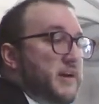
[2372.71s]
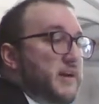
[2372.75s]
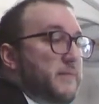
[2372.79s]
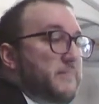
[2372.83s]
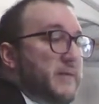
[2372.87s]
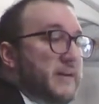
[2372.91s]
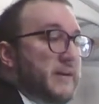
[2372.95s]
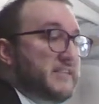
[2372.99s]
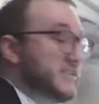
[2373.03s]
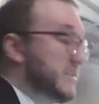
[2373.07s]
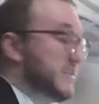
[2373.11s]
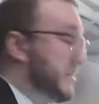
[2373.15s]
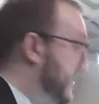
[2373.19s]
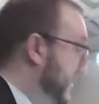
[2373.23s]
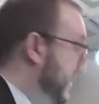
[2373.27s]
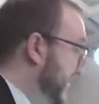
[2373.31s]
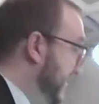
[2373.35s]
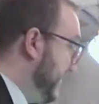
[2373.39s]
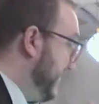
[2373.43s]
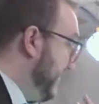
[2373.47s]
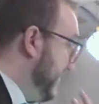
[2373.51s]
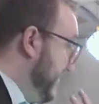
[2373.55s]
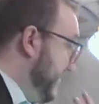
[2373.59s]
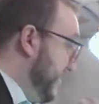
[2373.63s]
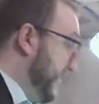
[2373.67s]
Basically,
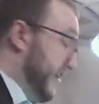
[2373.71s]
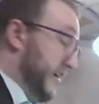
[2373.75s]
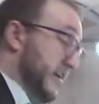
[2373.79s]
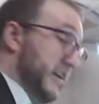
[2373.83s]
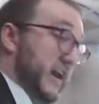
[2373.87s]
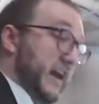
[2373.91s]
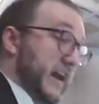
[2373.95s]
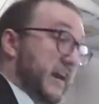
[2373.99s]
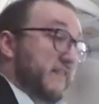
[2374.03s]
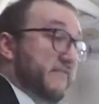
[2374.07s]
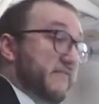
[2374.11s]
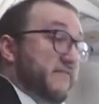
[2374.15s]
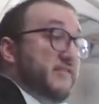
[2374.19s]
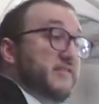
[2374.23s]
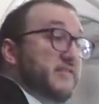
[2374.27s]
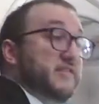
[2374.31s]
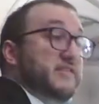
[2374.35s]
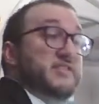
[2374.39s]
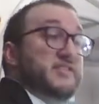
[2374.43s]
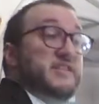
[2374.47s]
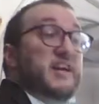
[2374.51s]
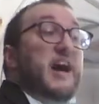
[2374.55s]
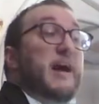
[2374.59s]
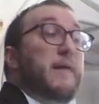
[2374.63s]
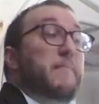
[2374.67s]
an eight foot
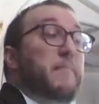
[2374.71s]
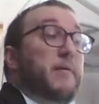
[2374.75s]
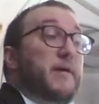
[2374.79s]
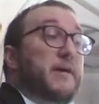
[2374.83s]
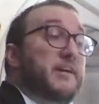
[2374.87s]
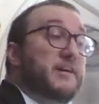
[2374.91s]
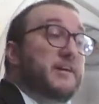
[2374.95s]
stop